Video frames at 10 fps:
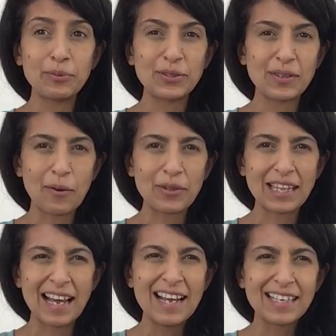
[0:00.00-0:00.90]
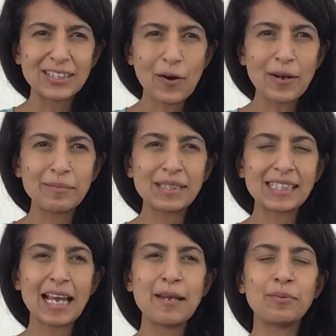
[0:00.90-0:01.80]
do that with their times
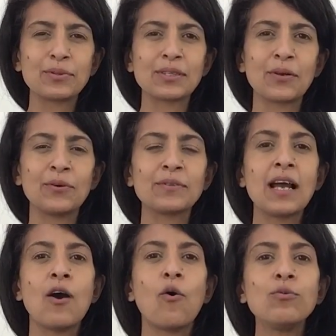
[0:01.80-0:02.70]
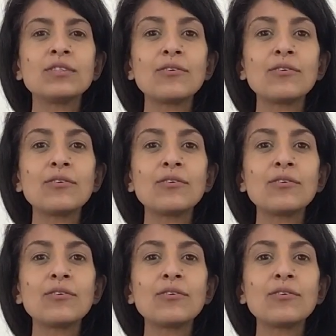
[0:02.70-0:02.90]
tables a lot. Also,